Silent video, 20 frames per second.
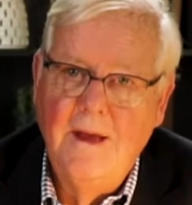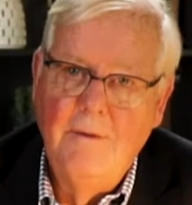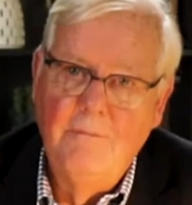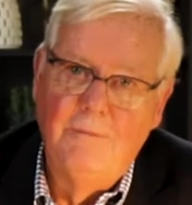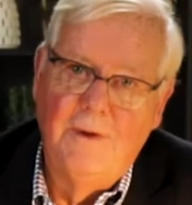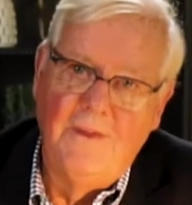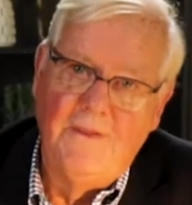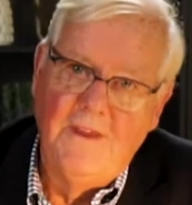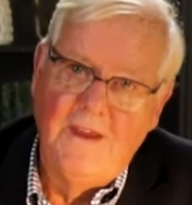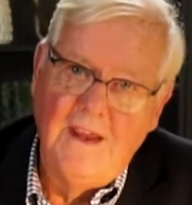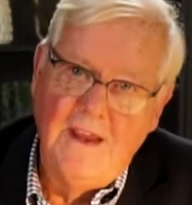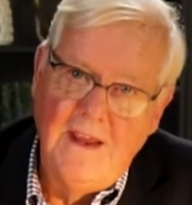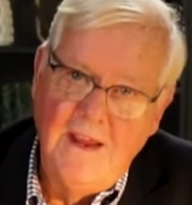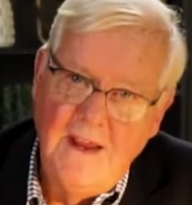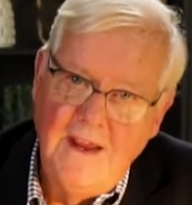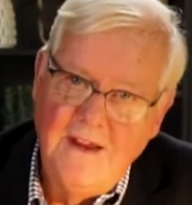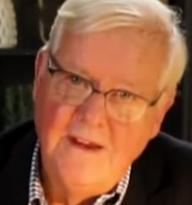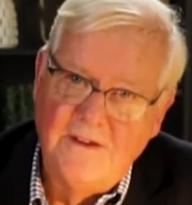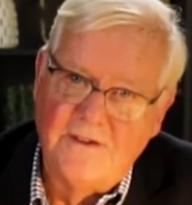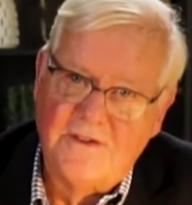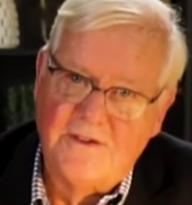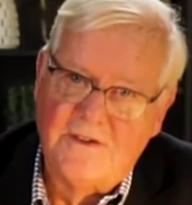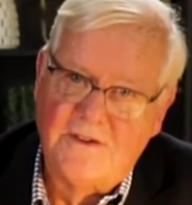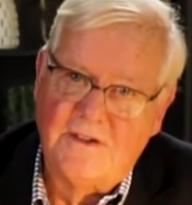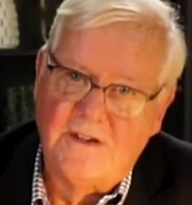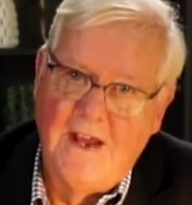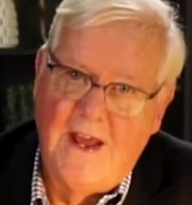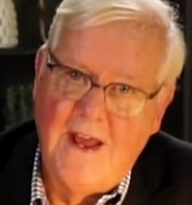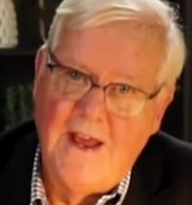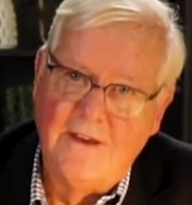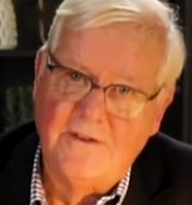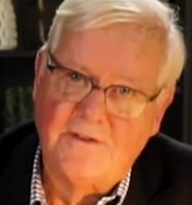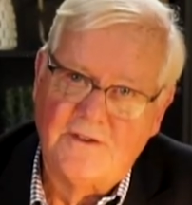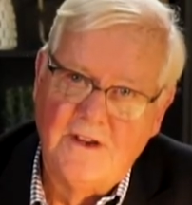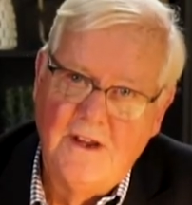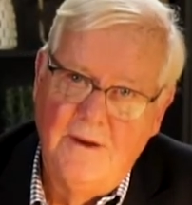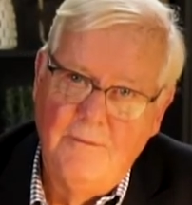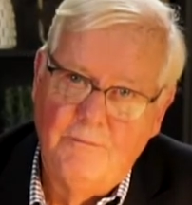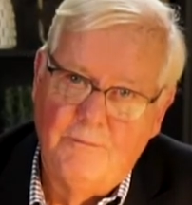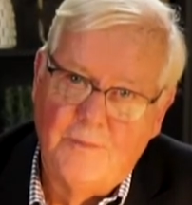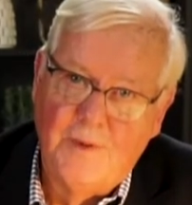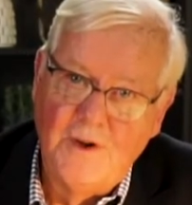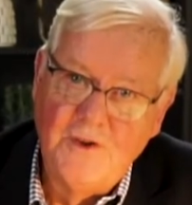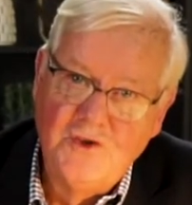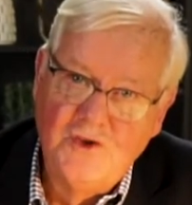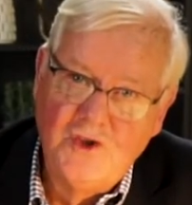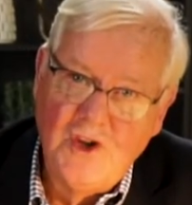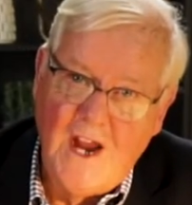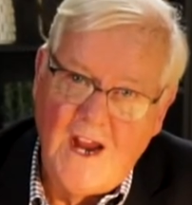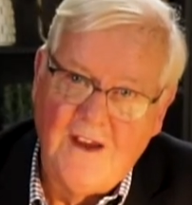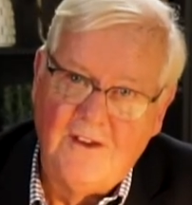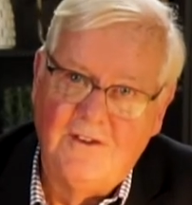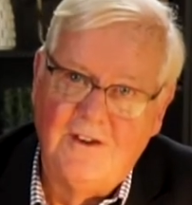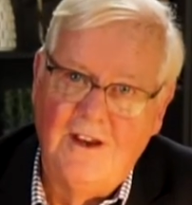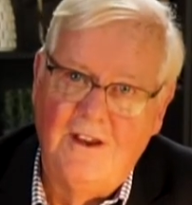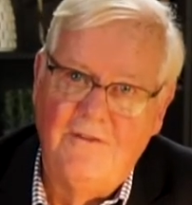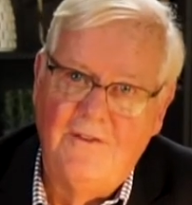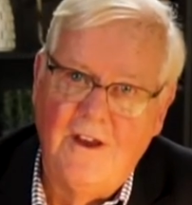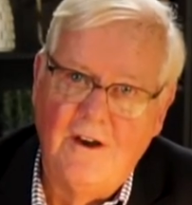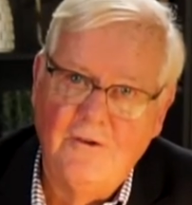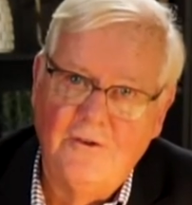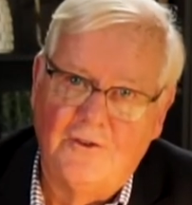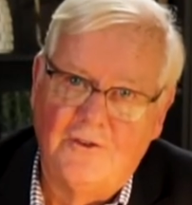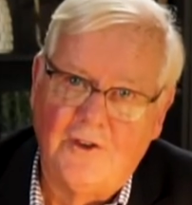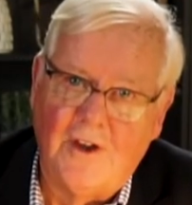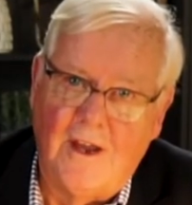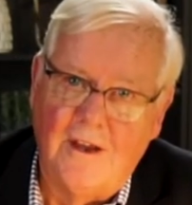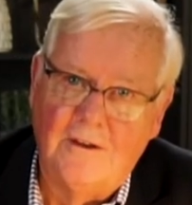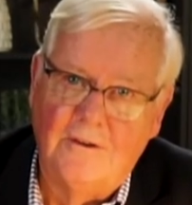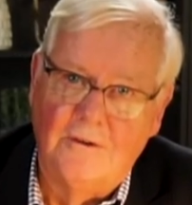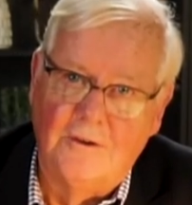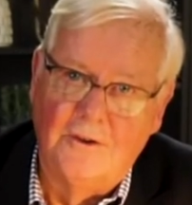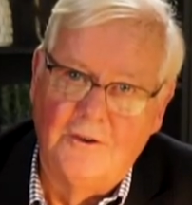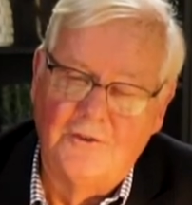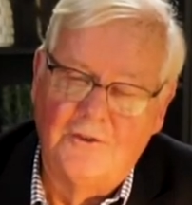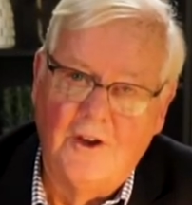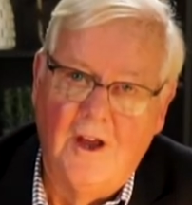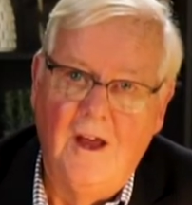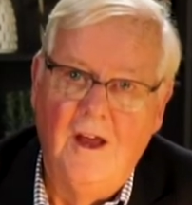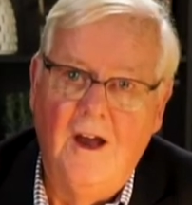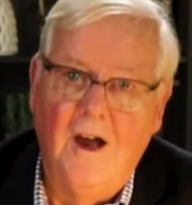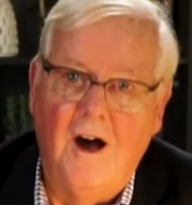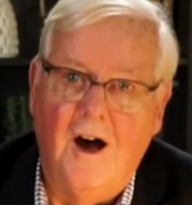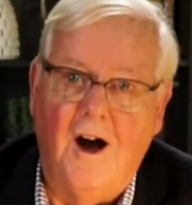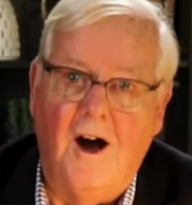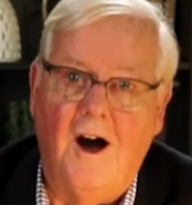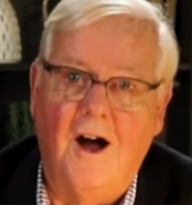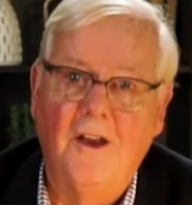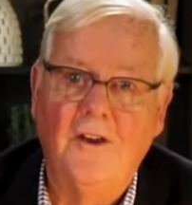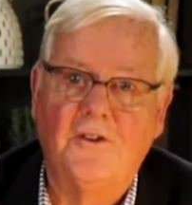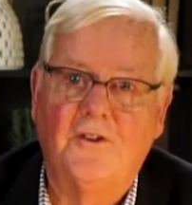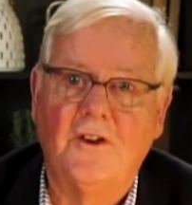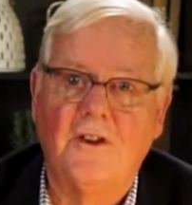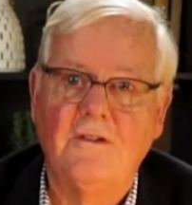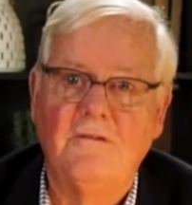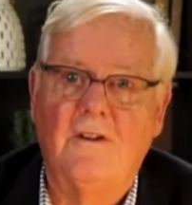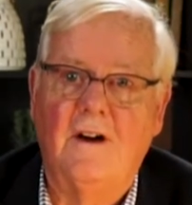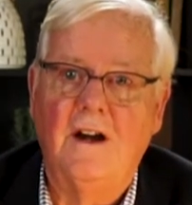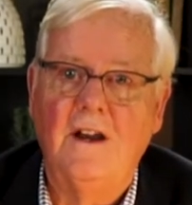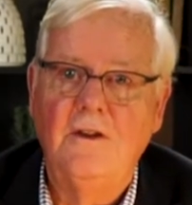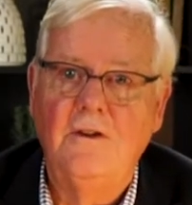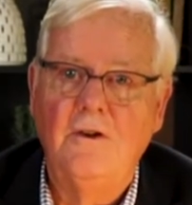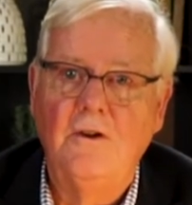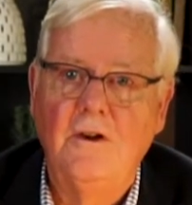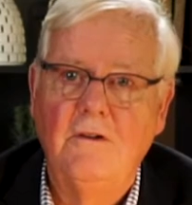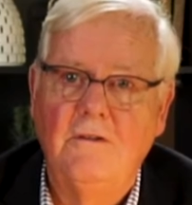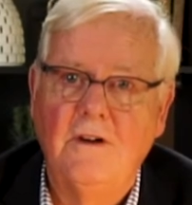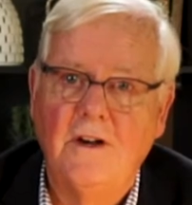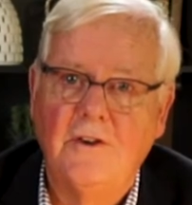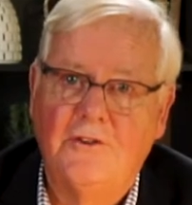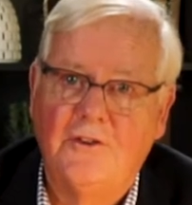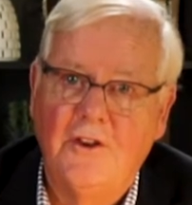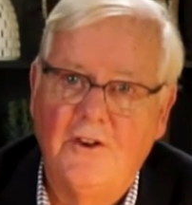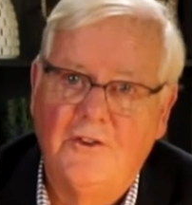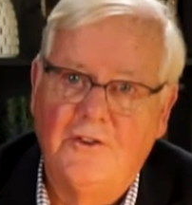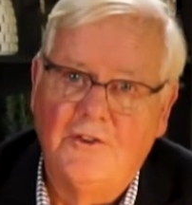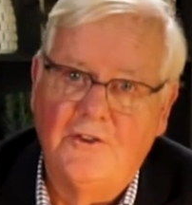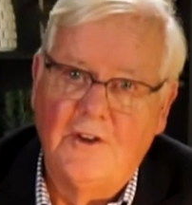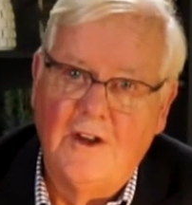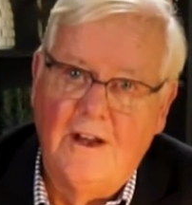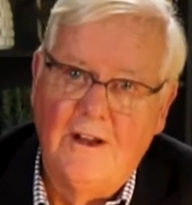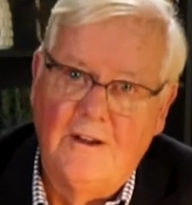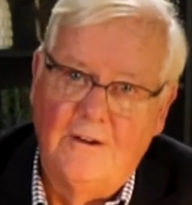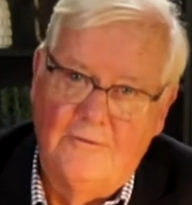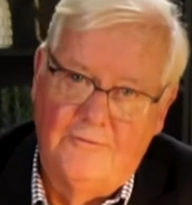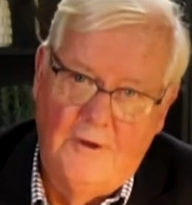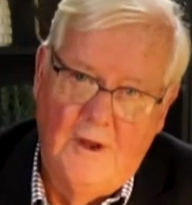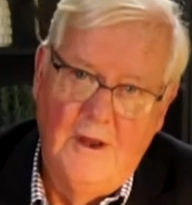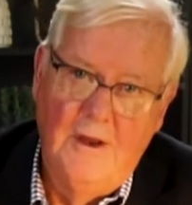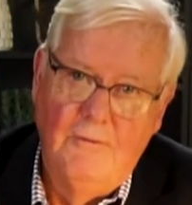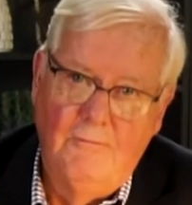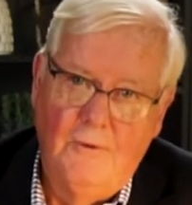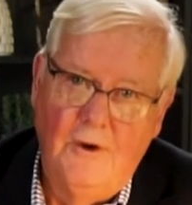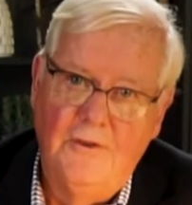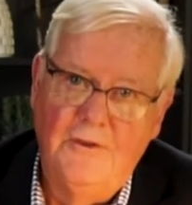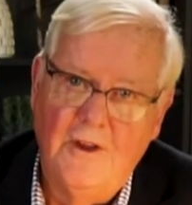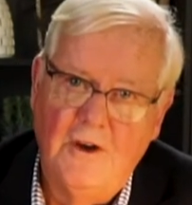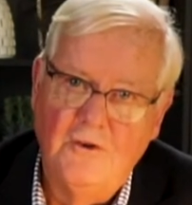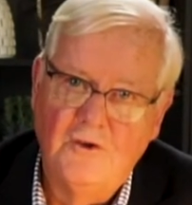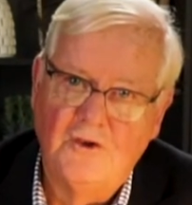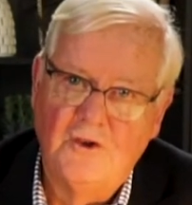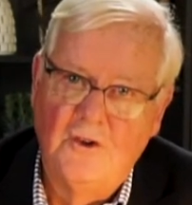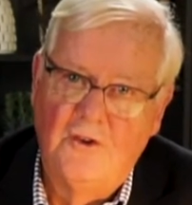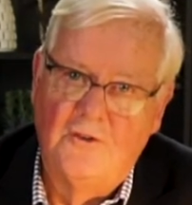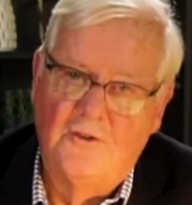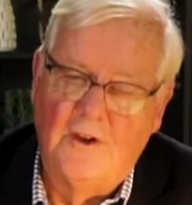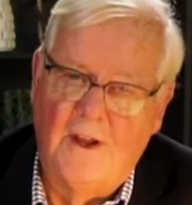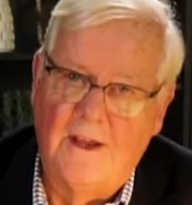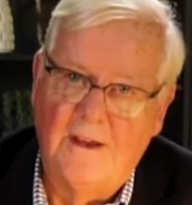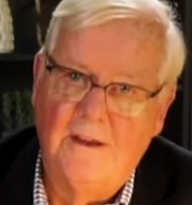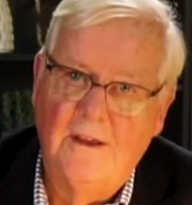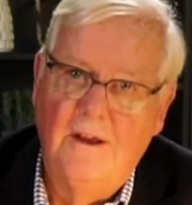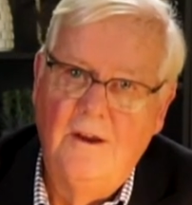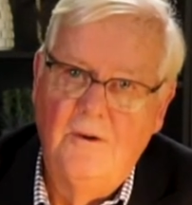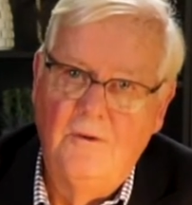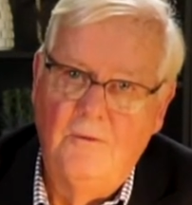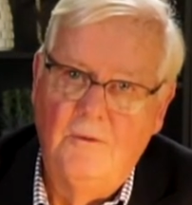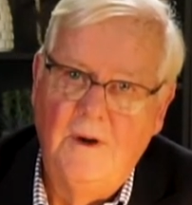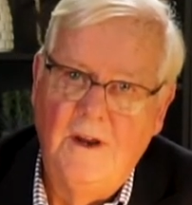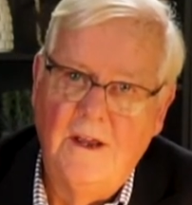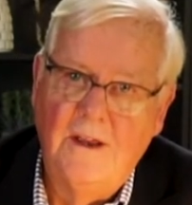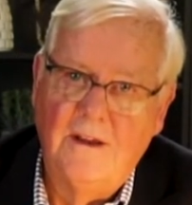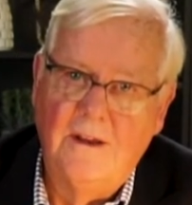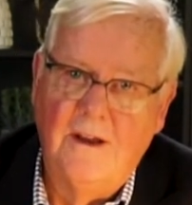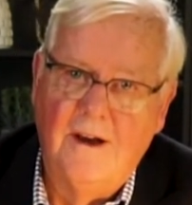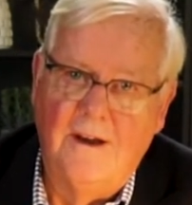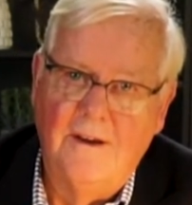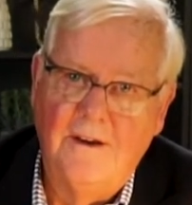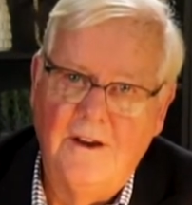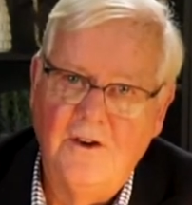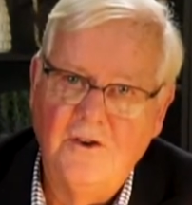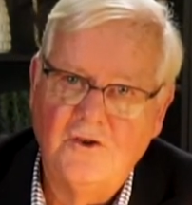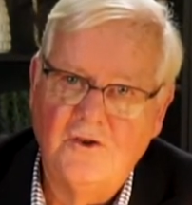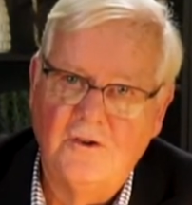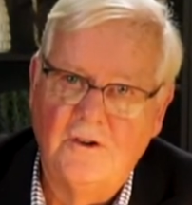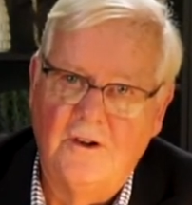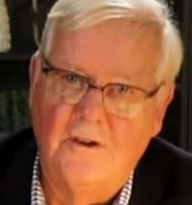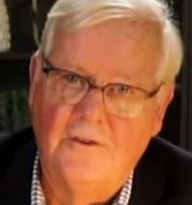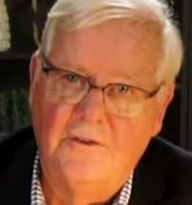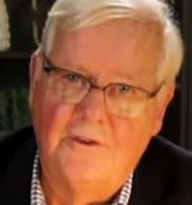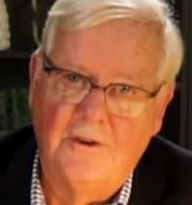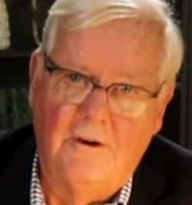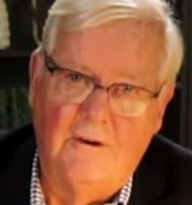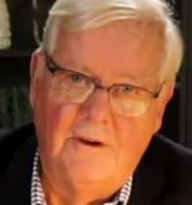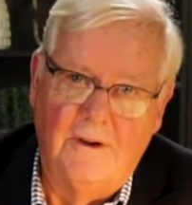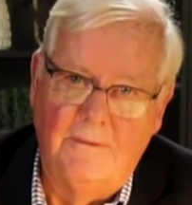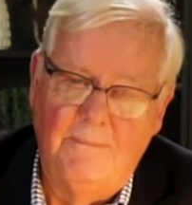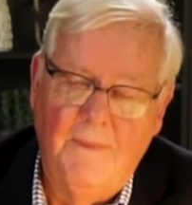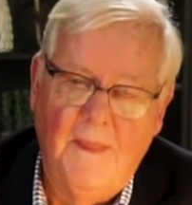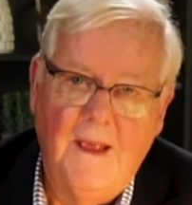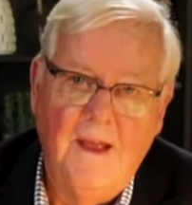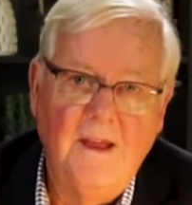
But the East has projected those cycles onto the very universe itself with notions like reincarnation and so on.